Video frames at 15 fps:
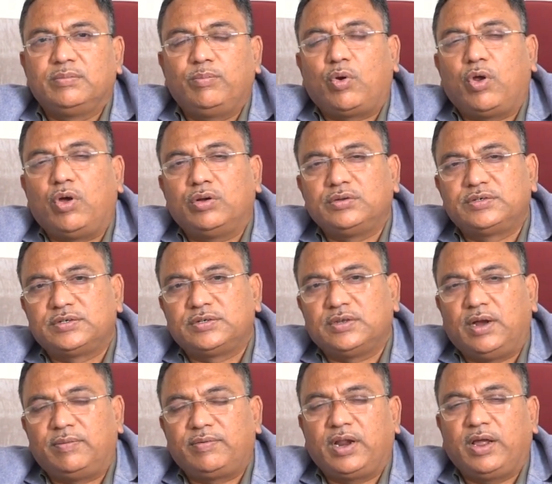Prawns,
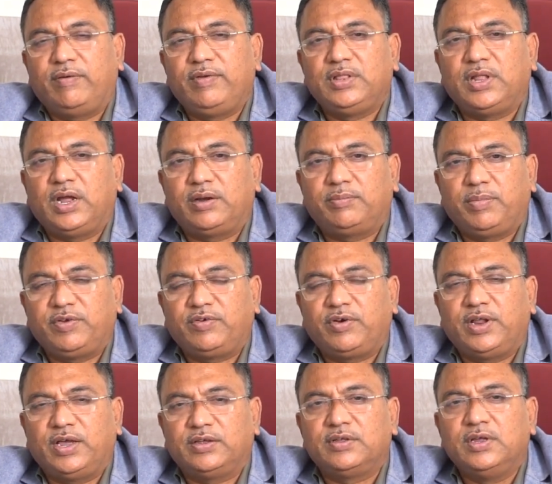after having that, patient
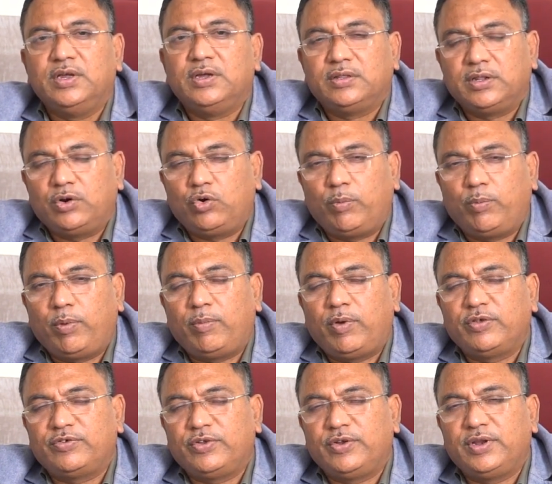has the
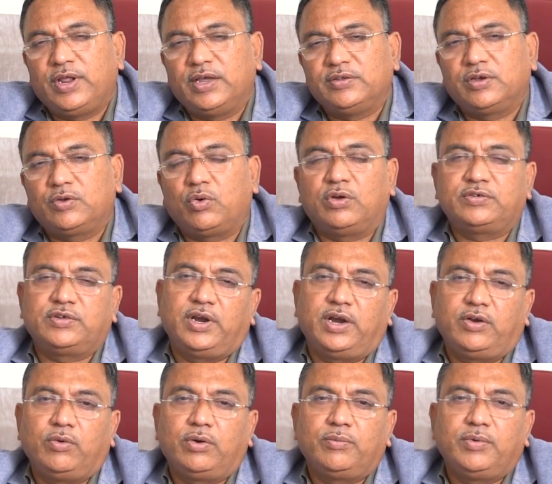tropomyosin has a cross
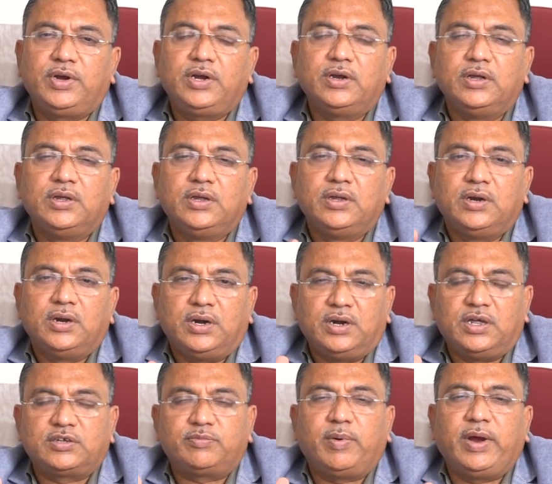reactivity with
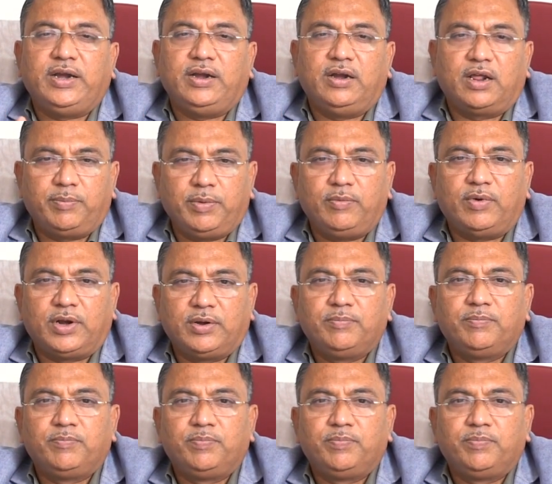dust mite, derp1.